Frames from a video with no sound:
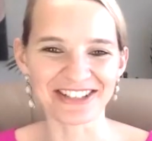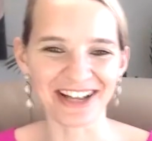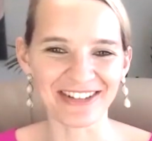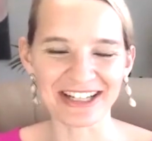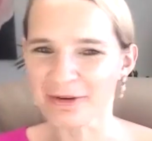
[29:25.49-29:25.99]
You know,
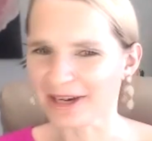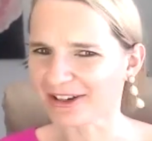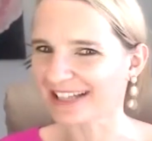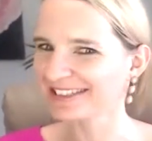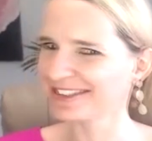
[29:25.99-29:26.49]
I'm like, oh my
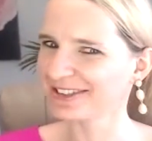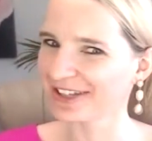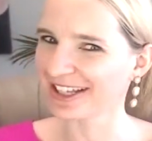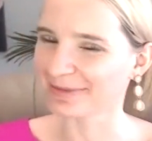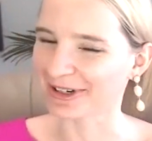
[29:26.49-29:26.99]
God, I didn't know
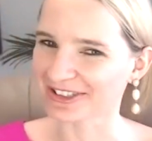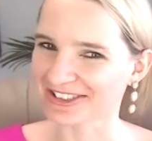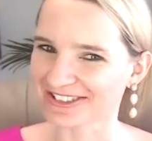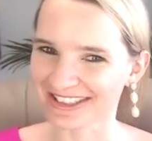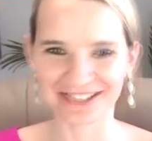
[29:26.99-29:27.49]
that about
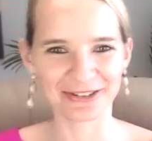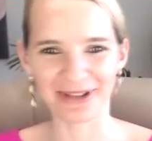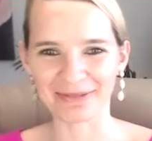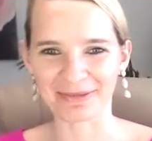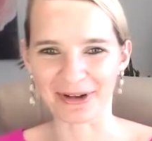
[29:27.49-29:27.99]
you. I didn't know
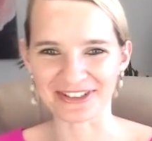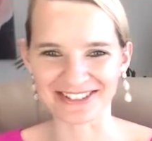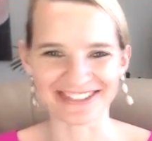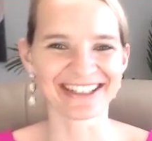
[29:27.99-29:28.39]
that about you.